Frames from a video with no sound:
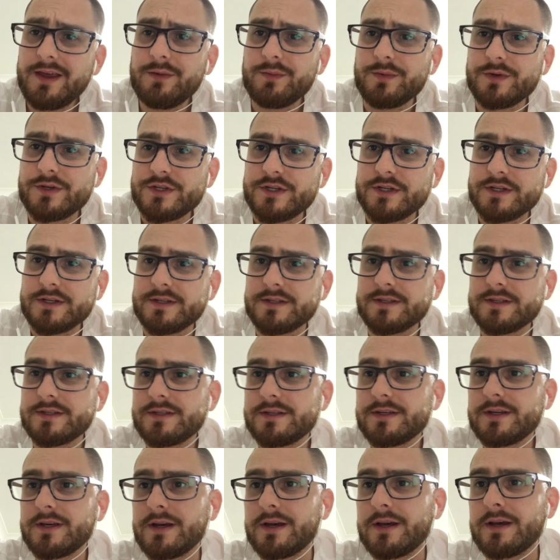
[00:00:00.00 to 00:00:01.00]
which is
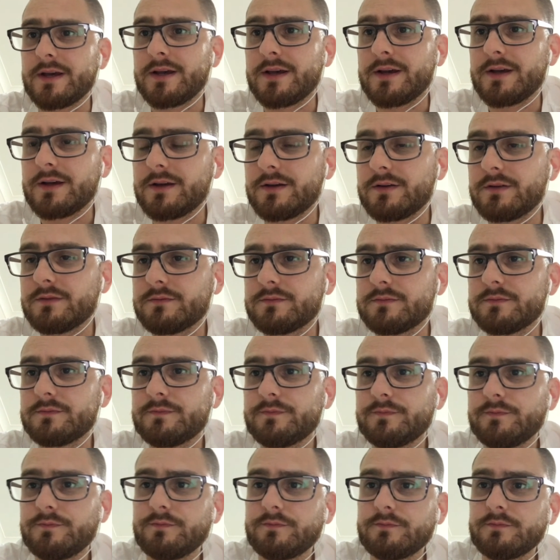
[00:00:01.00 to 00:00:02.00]

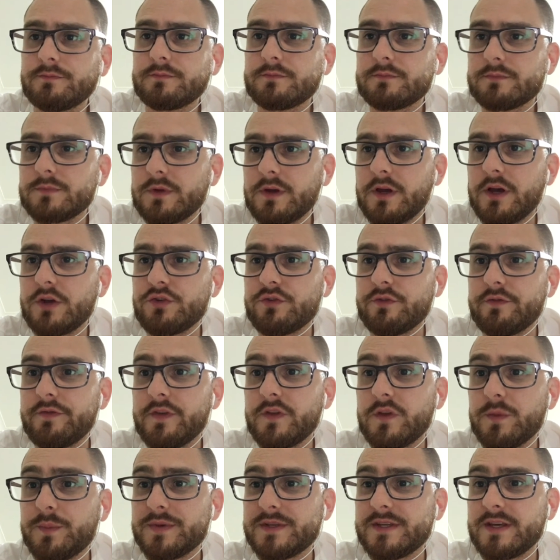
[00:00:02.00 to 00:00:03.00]

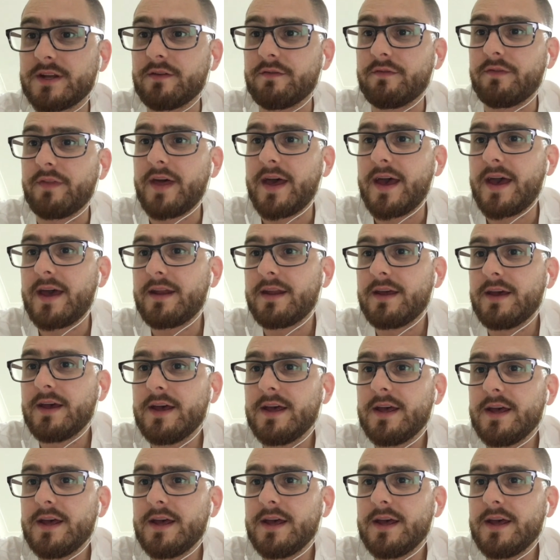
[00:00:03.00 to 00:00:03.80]
150% of that.